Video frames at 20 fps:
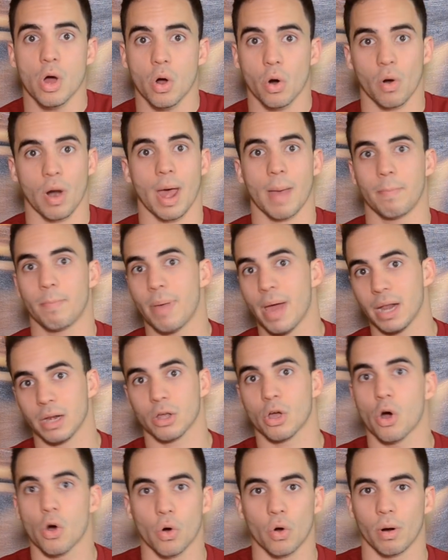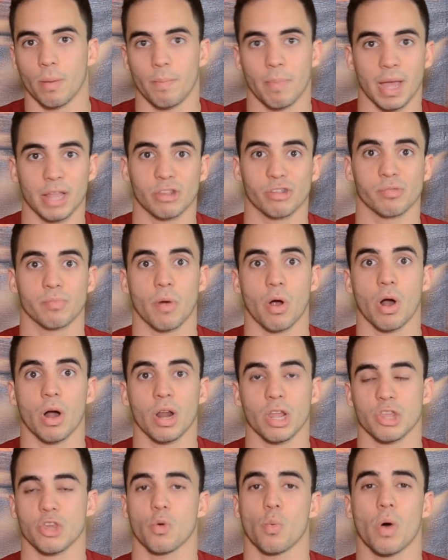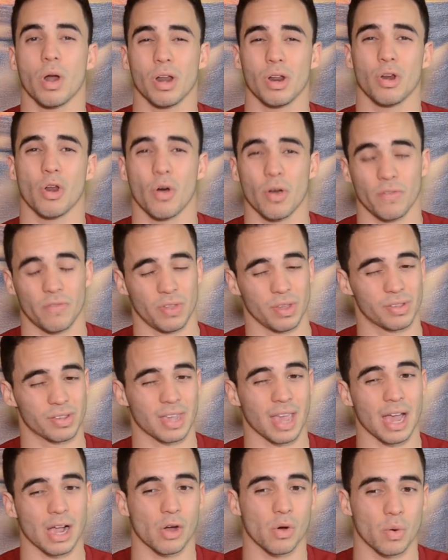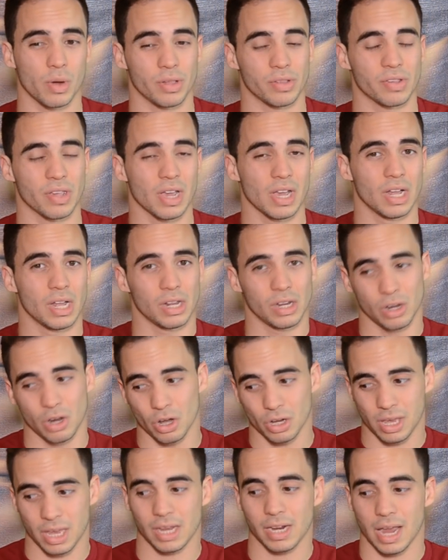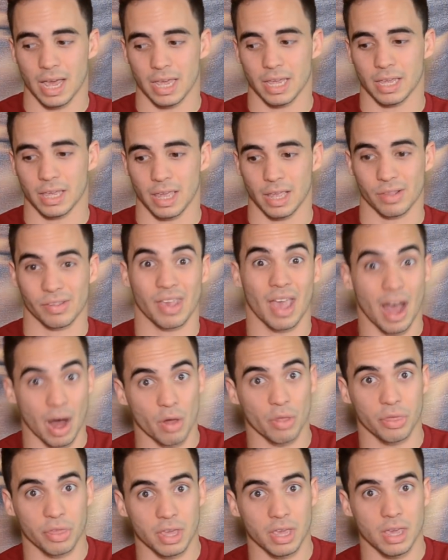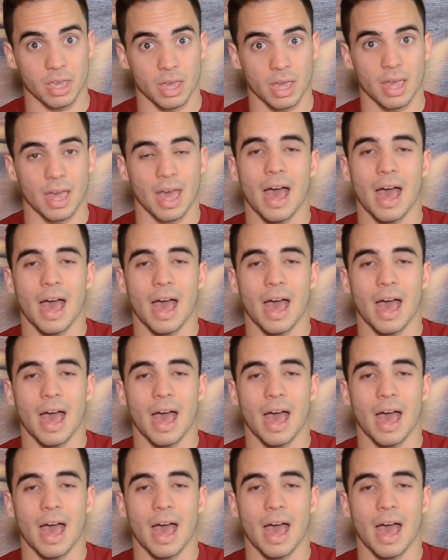or at Petco or PetSmart and you want to know if this gecko is looking like it's healthy.